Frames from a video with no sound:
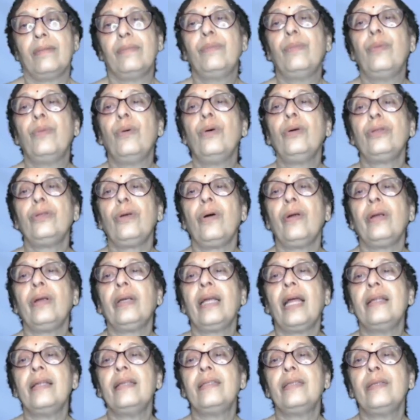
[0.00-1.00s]
Both
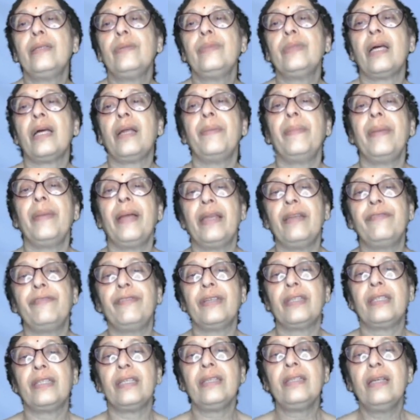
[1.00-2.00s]
organisms are
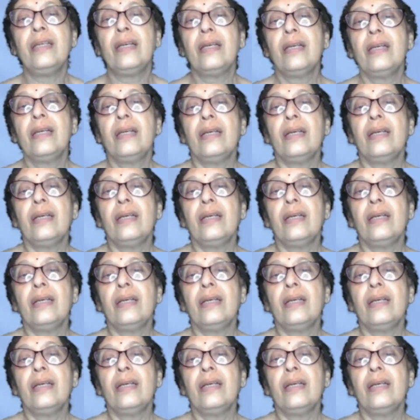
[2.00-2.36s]
benefited.